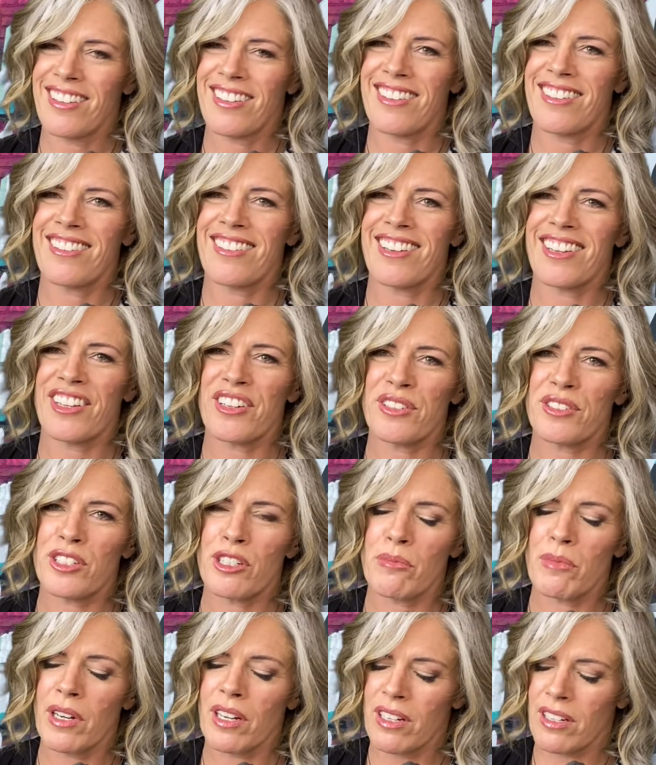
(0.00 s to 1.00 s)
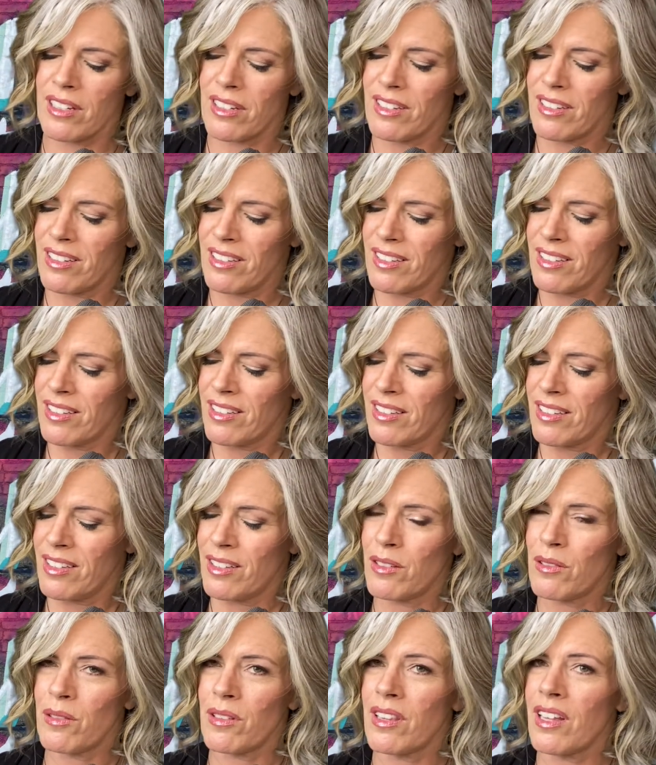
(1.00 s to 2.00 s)
like you're a chipmunk
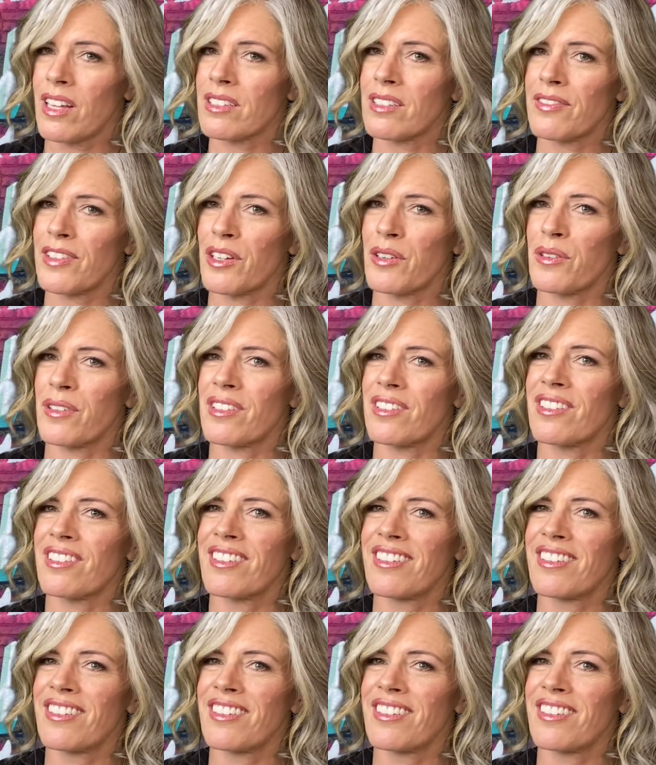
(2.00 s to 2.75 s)
with lots of acorns.